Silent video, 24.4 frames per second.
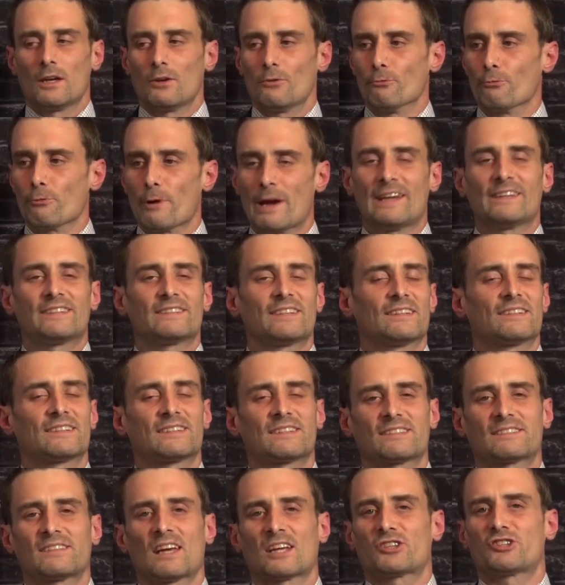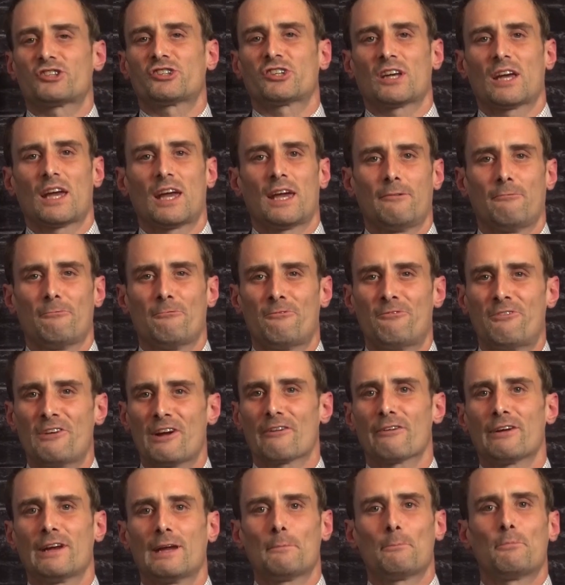Race is such a
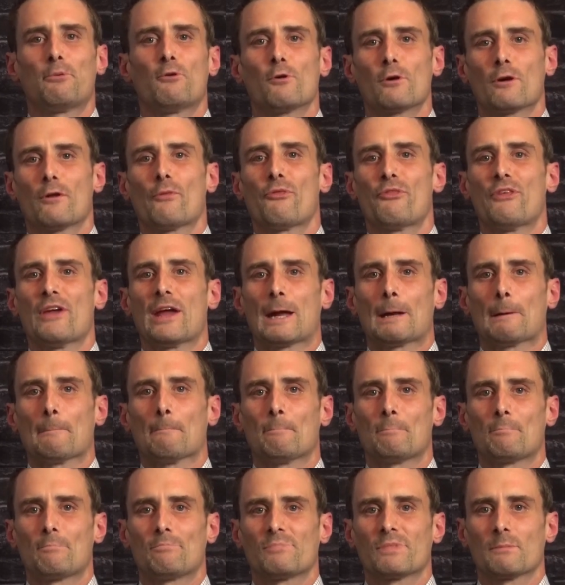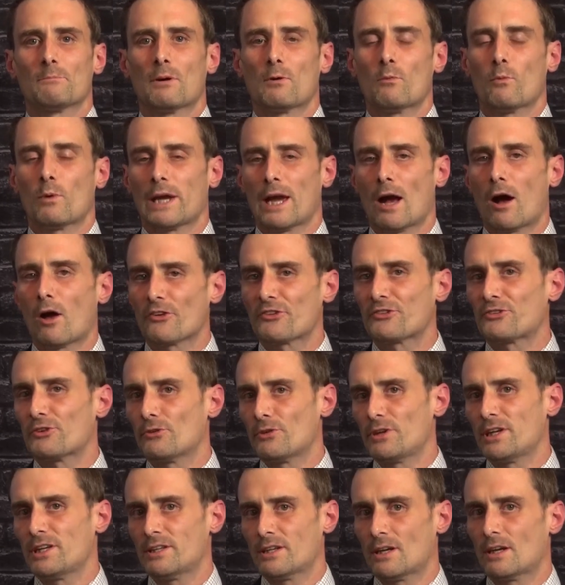very important thing, but we also
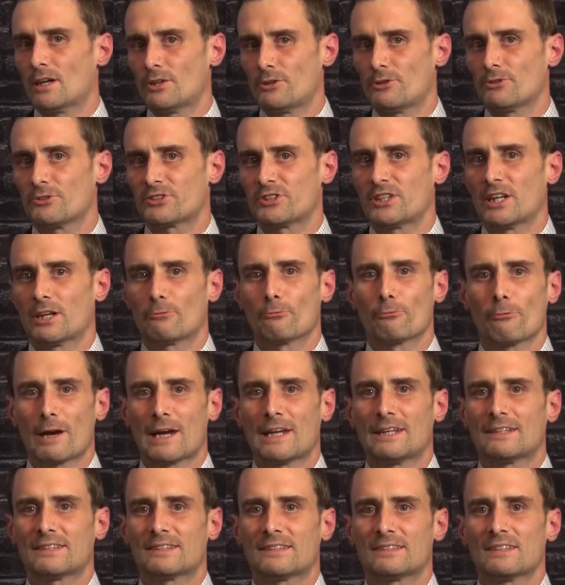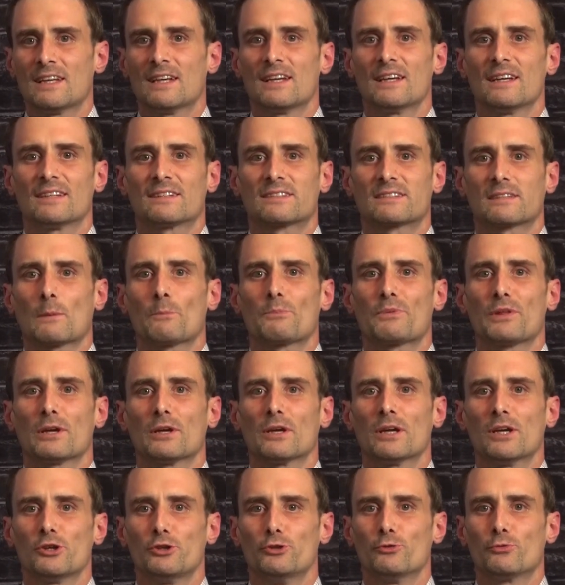need to understand race is
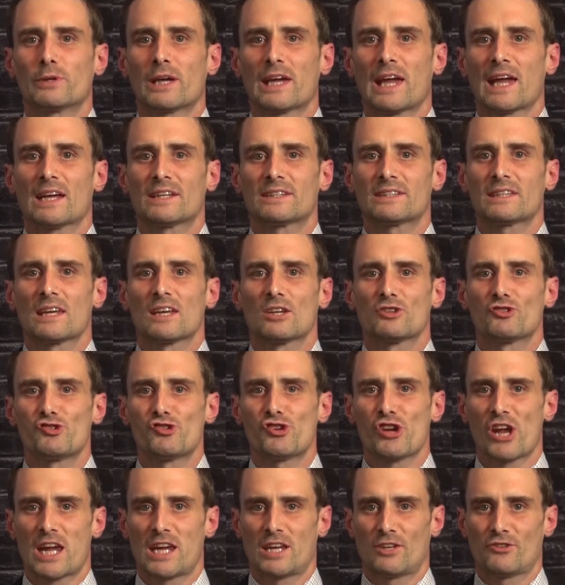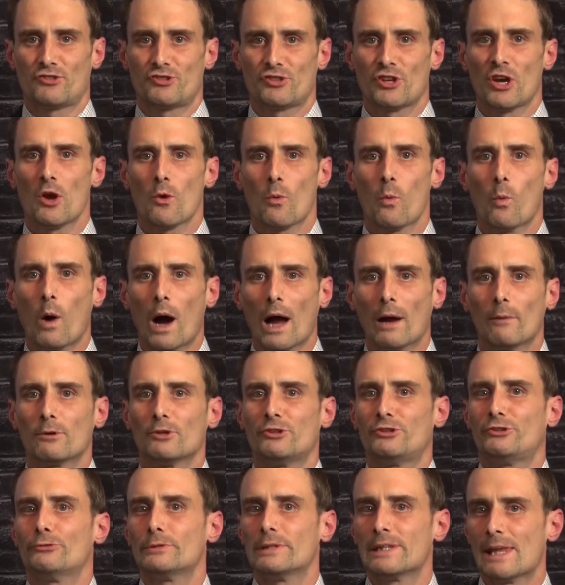something you can't change. Why
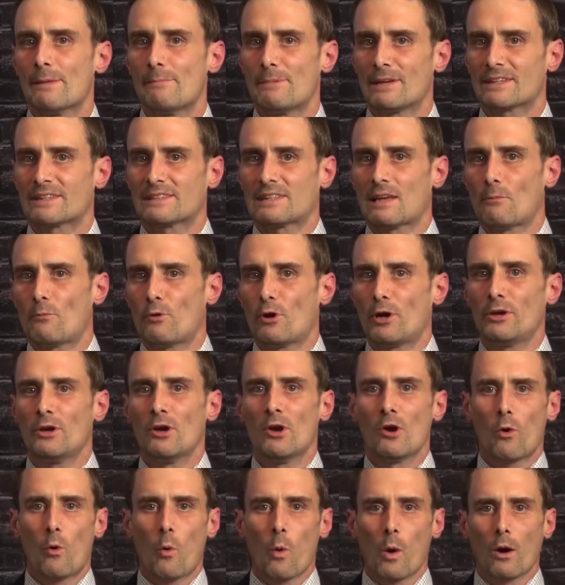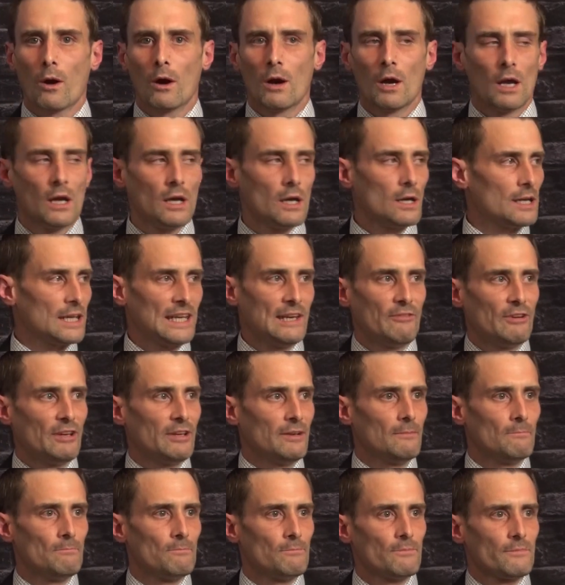would you limit someone or
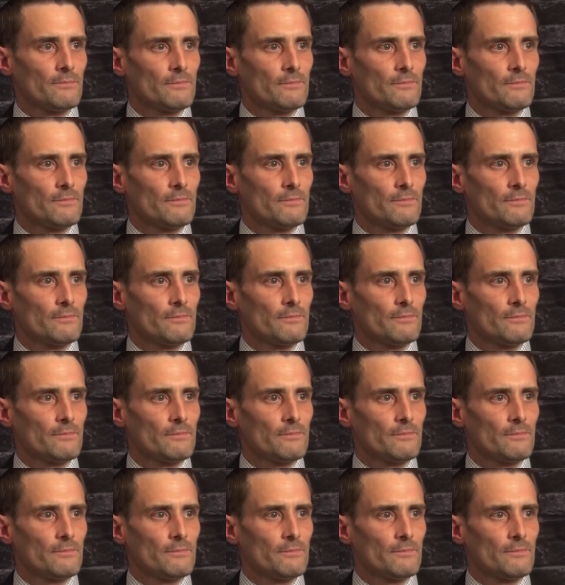even